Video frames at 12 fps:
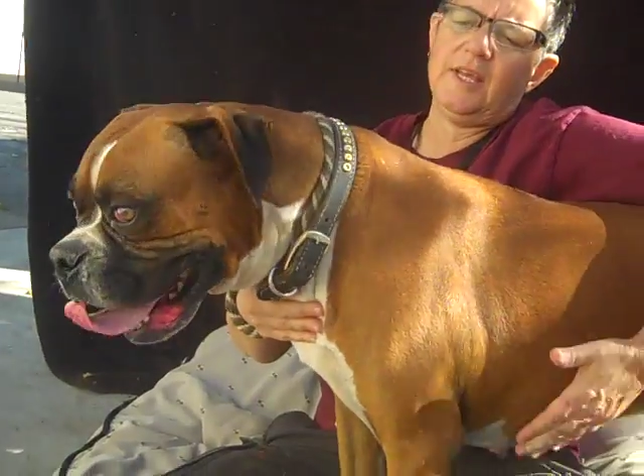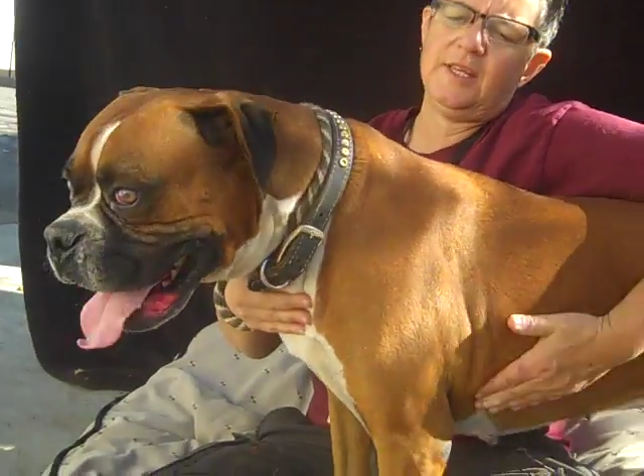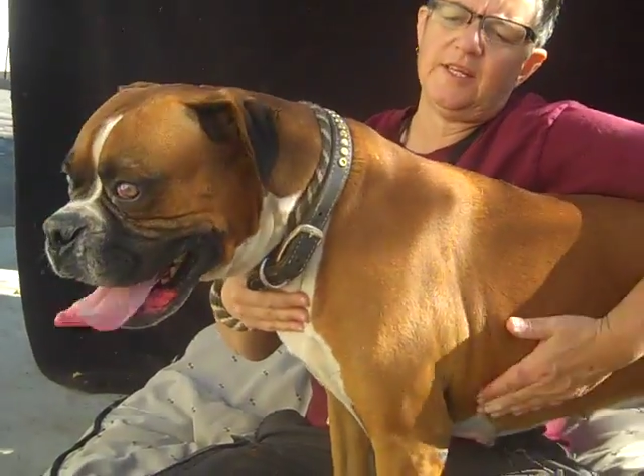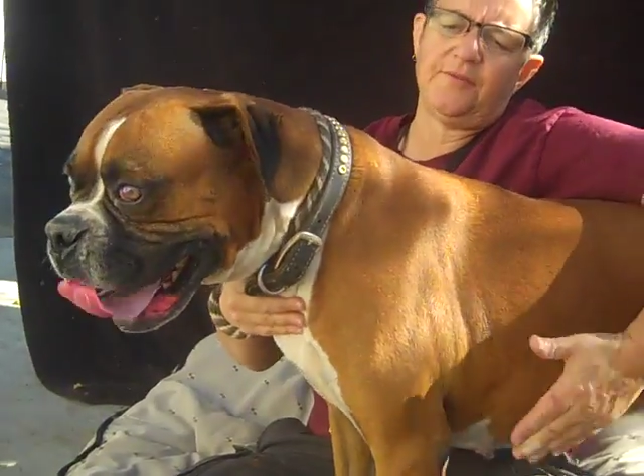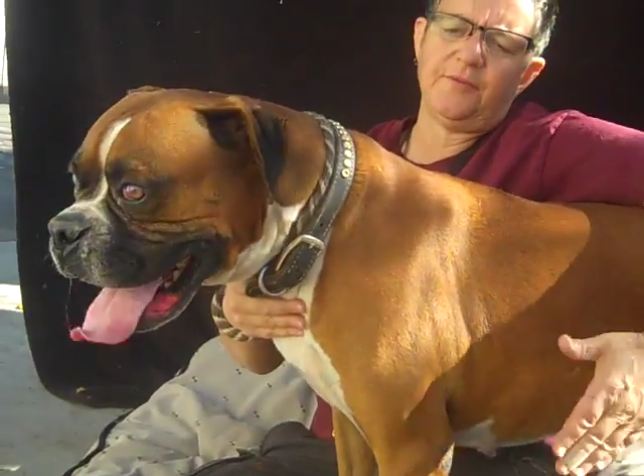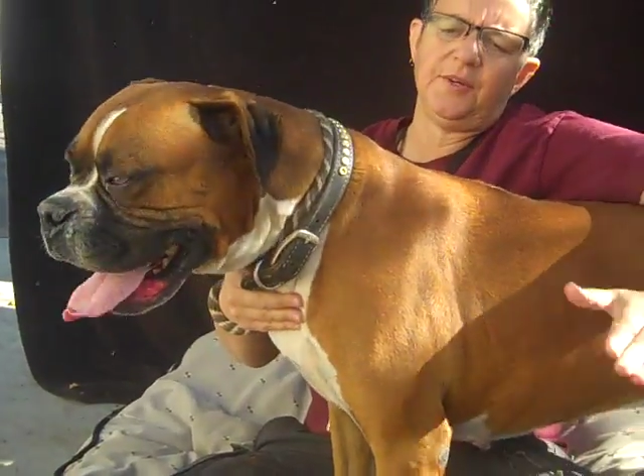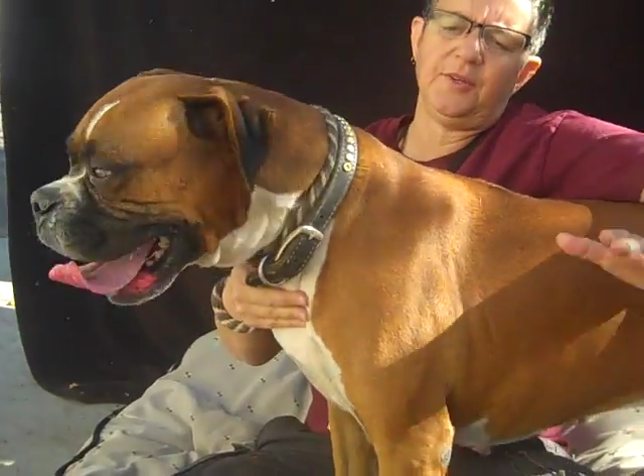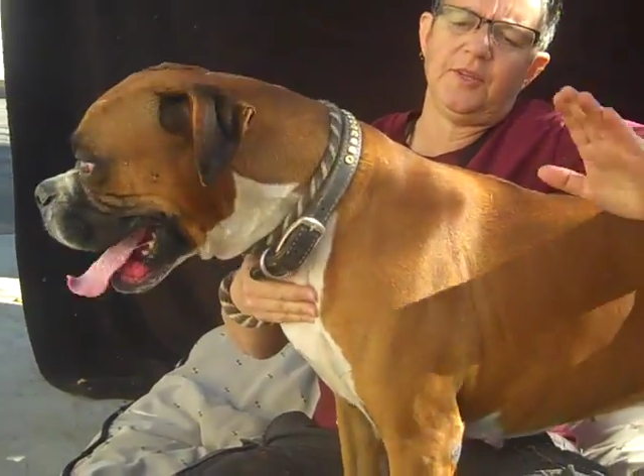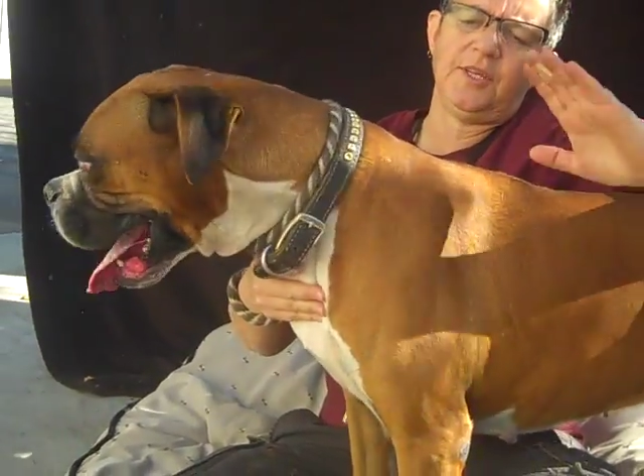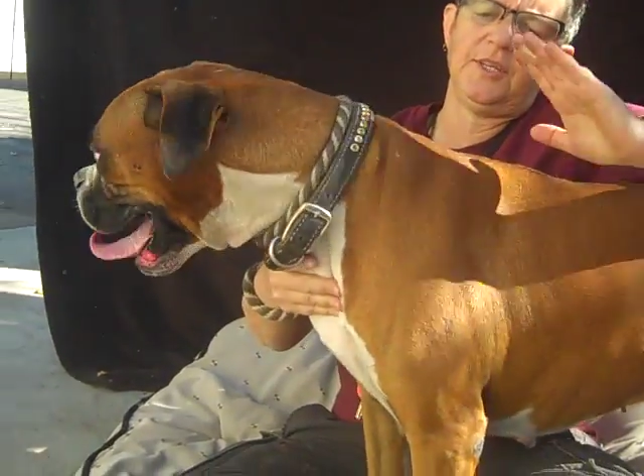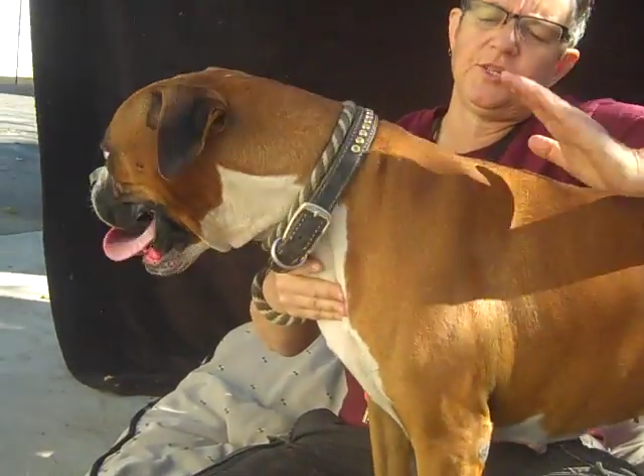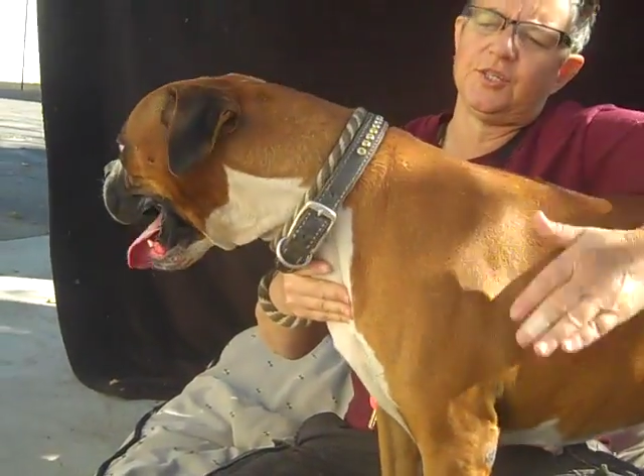he
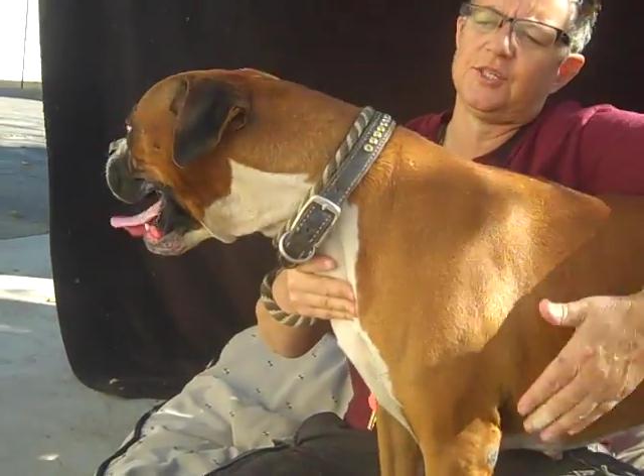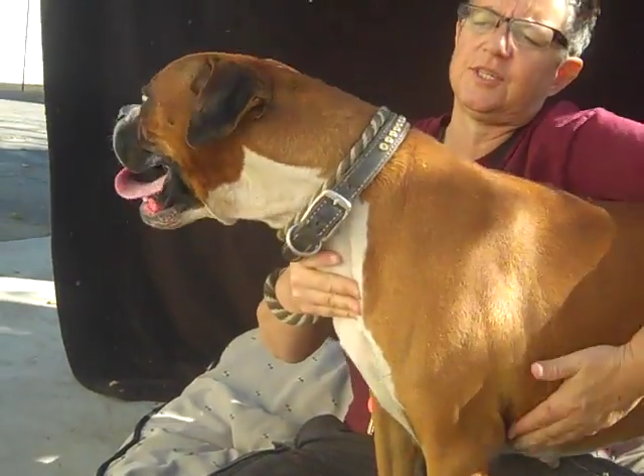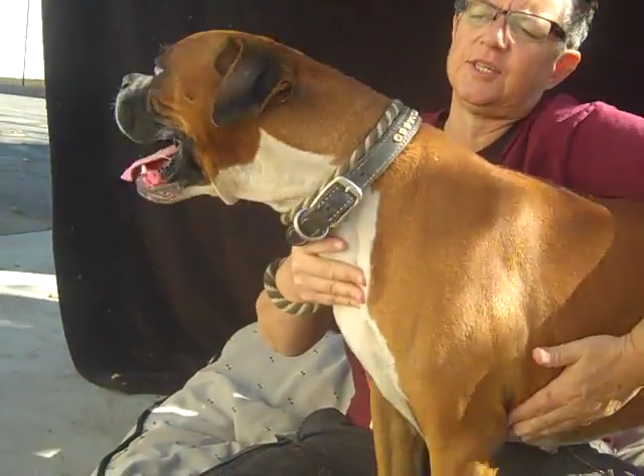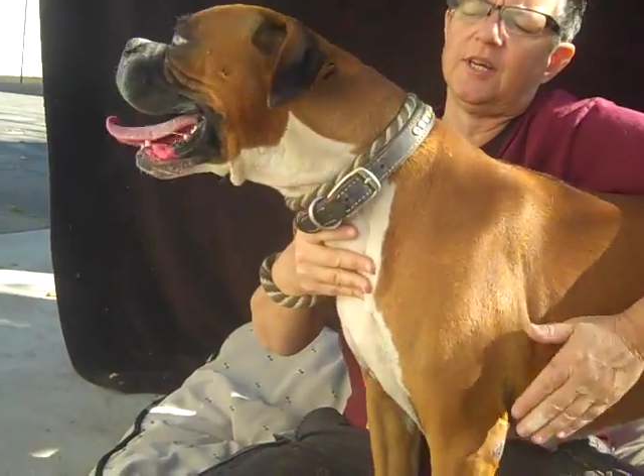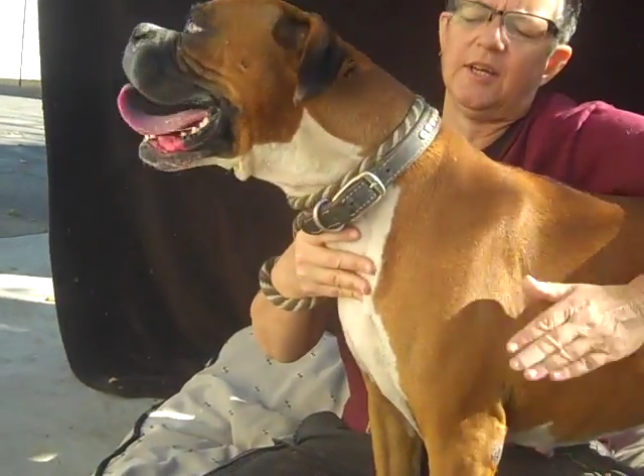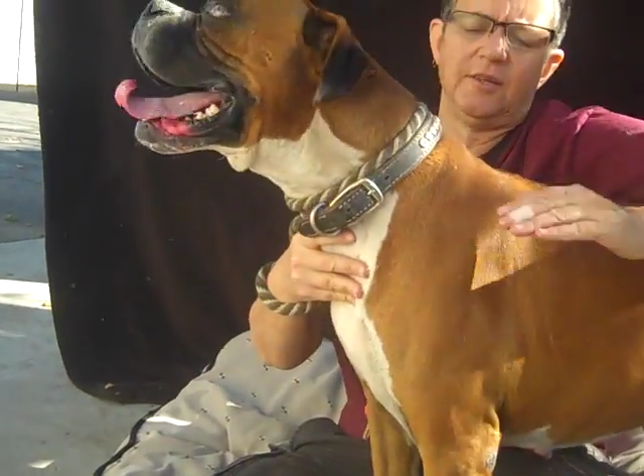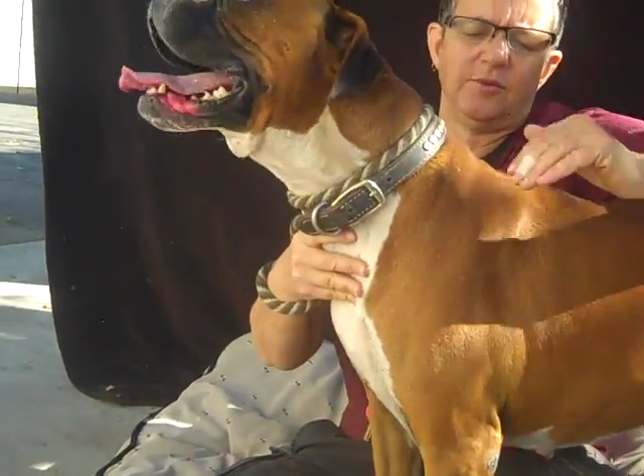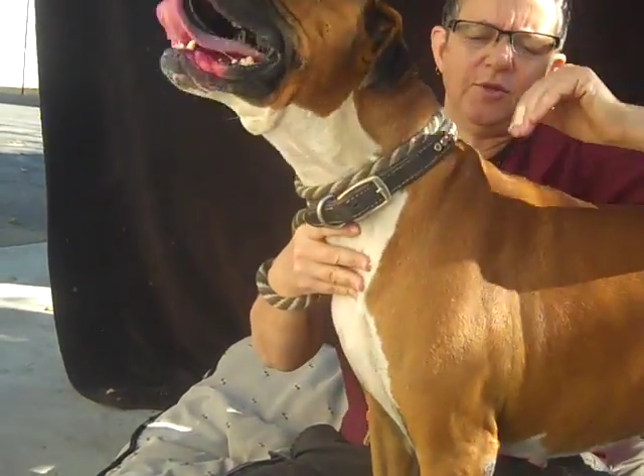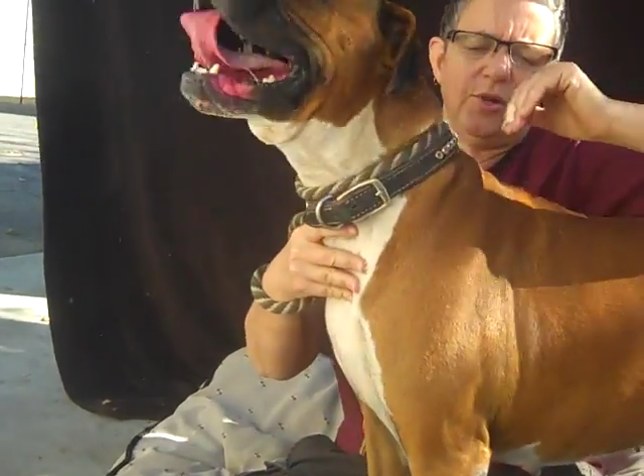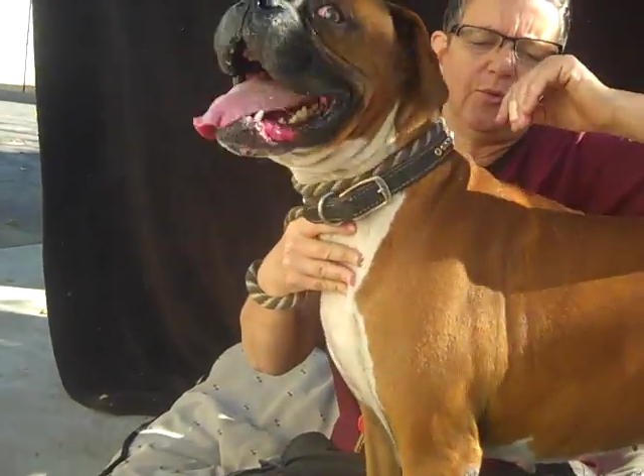definitely just, uh,